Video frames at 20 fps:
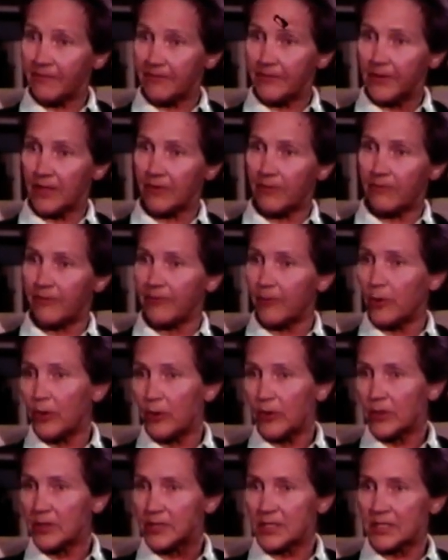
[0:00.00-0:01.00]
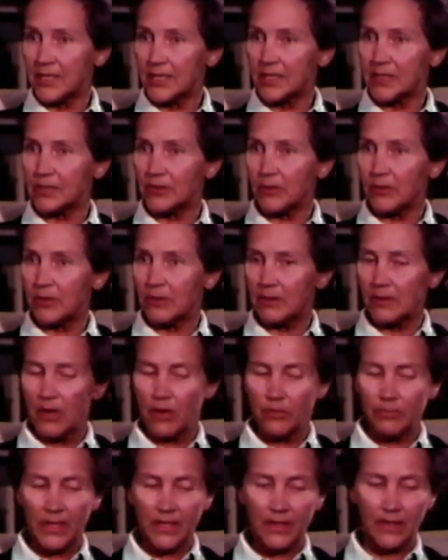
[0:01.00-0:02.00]
Now, in this case, for
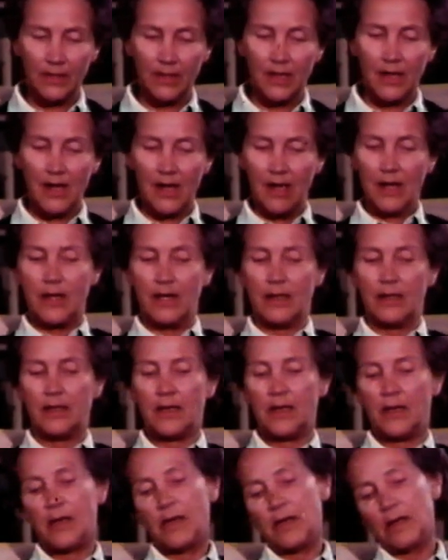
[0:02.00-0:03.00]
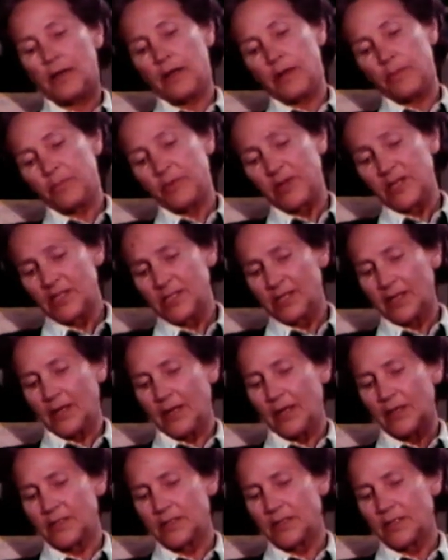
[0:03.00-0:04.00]
instance, as I had
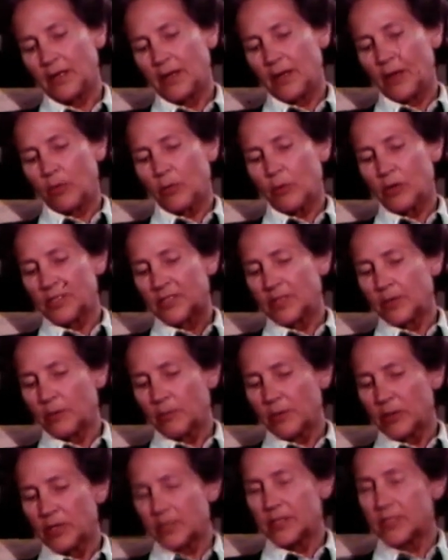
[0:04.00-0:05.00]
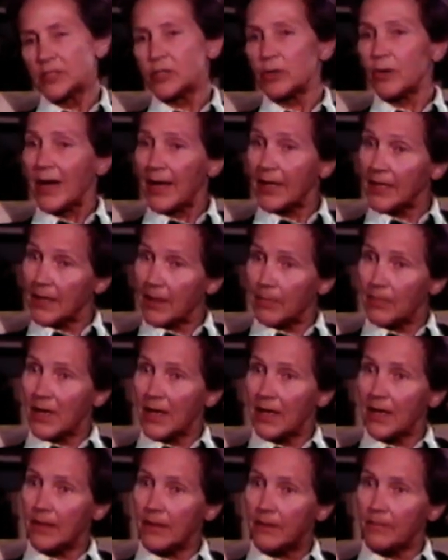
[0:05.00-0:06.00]
expected, next day, 2 MPs
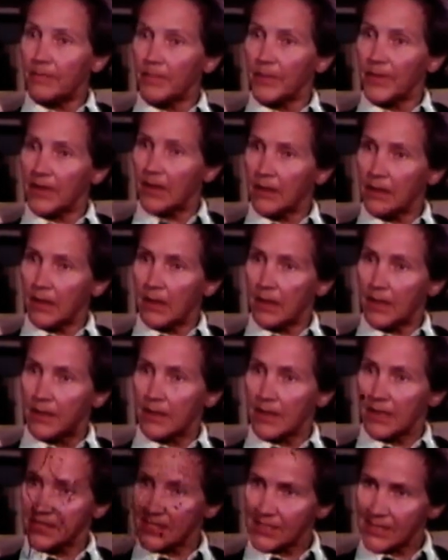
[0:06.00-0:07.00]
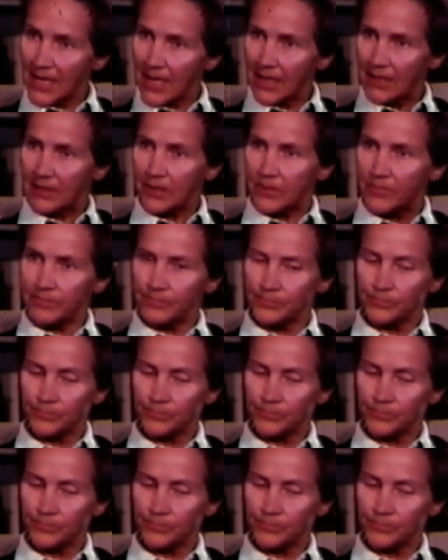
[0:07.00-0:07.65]
came up with